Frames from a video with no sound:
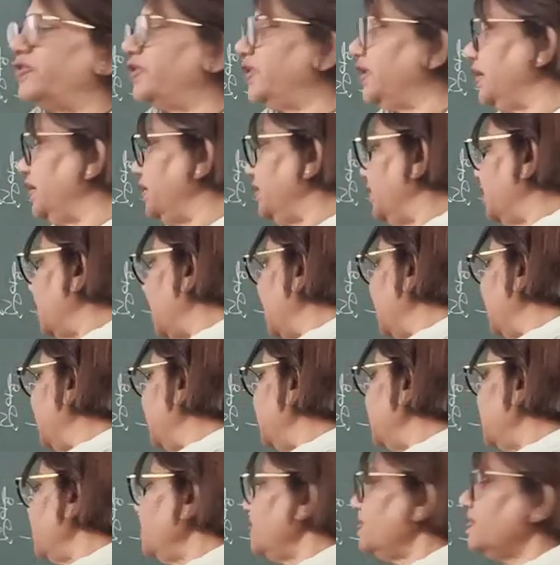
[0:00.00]
in
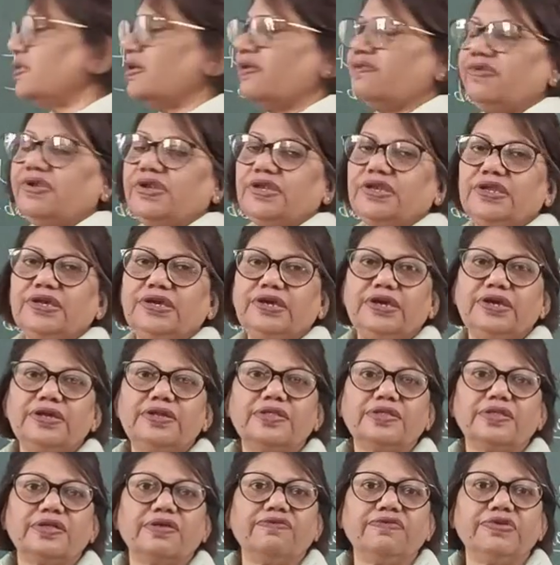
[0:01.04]

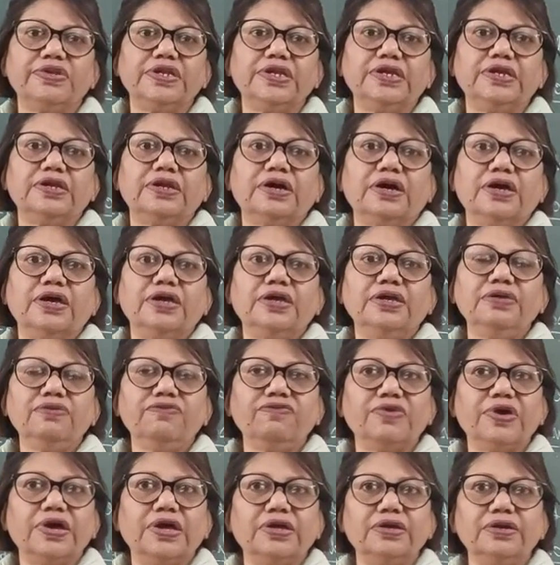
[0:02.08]
1978-79,
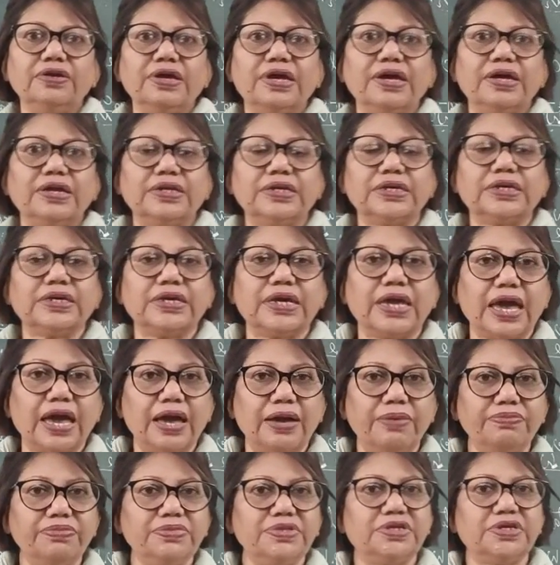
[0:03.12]
when at
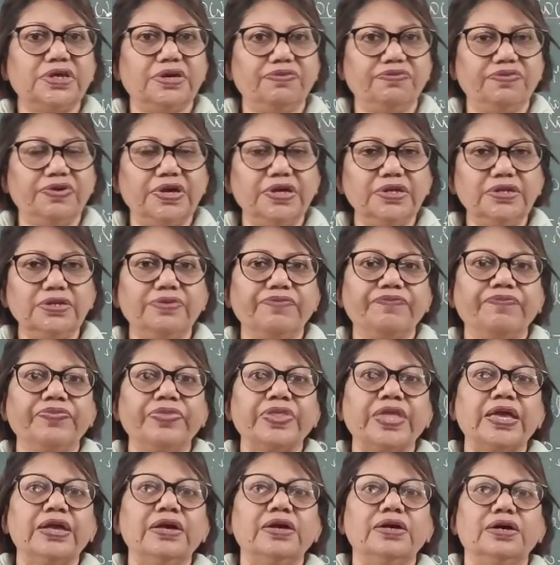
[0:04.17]
Camp David,
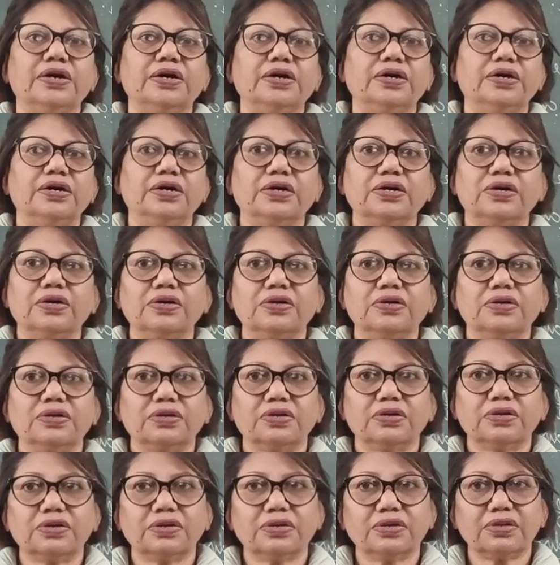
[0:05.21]

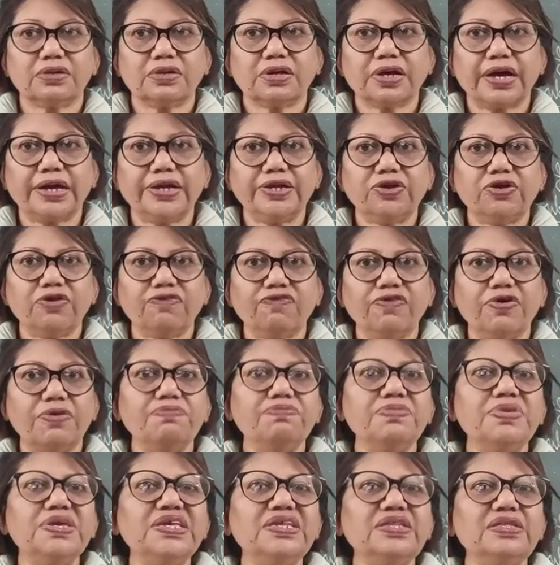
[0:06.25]
kind of
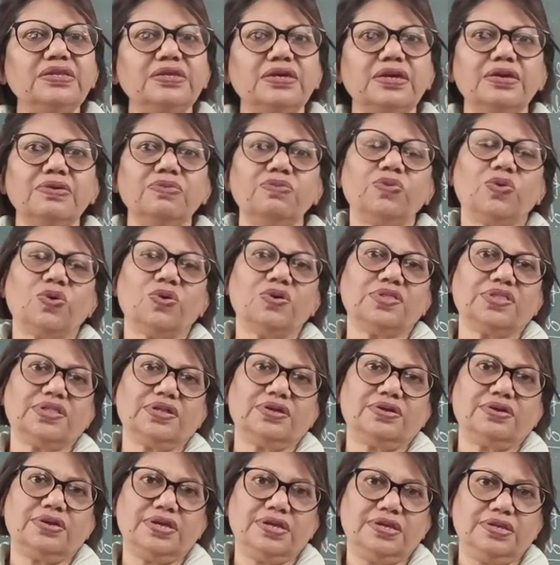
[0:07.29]
a meeting was
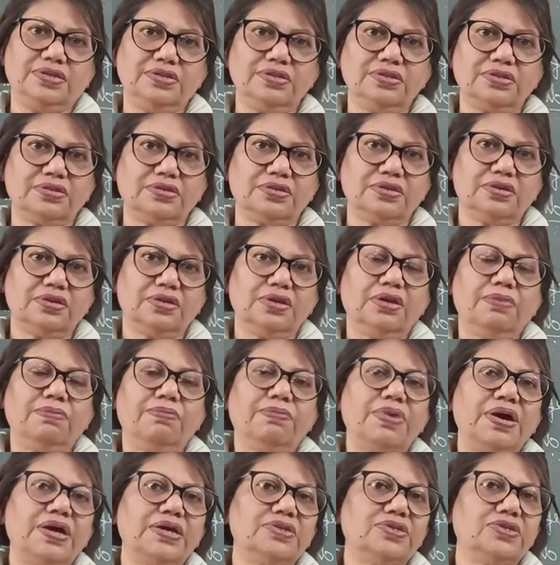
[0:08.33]
arranged
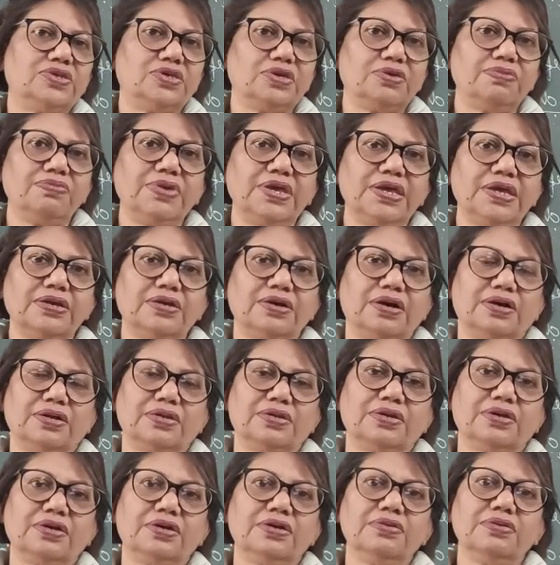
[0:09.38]
by Jimmy
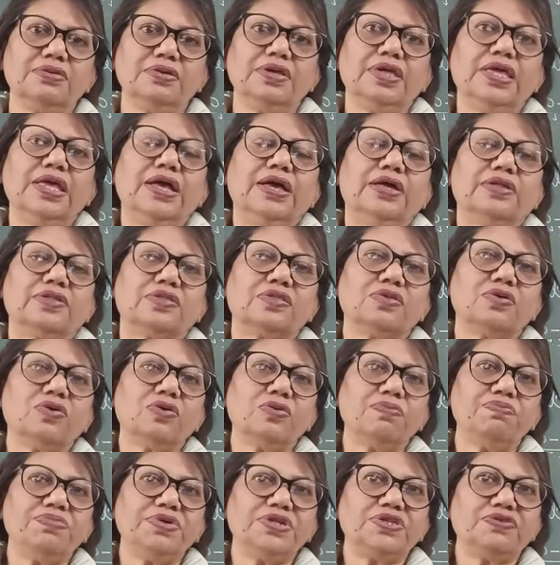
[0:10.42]
Carter.
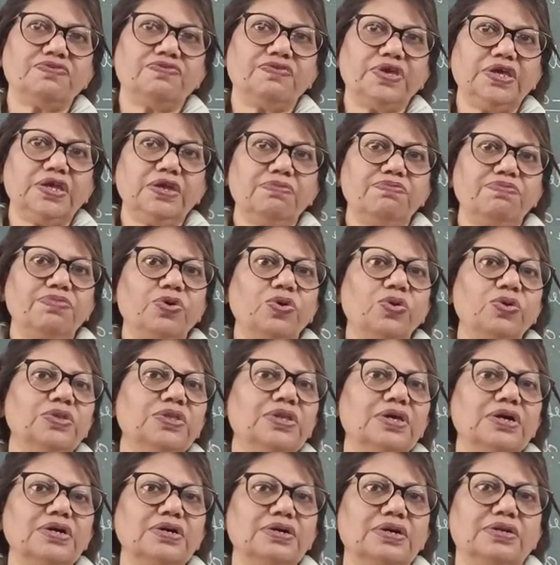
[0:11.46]
So between both
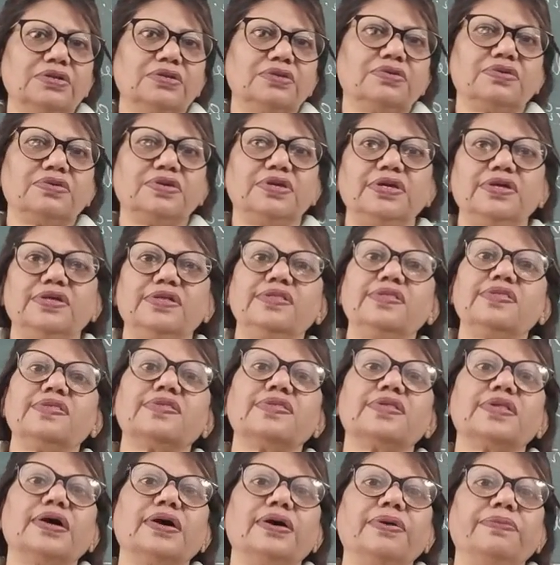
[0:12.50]
the countries,
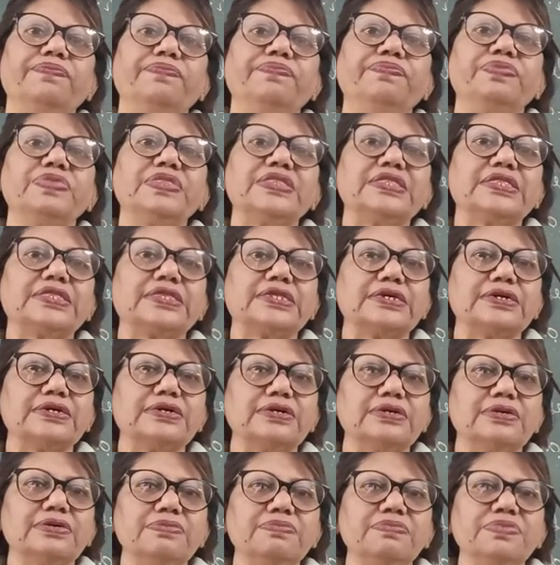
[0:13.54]
some
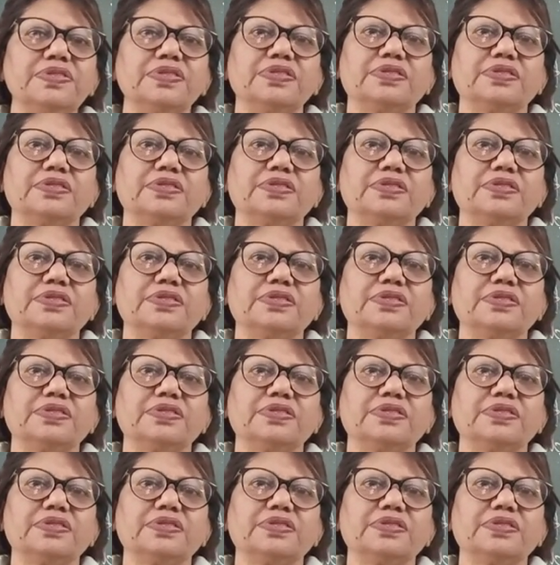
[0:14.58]
terms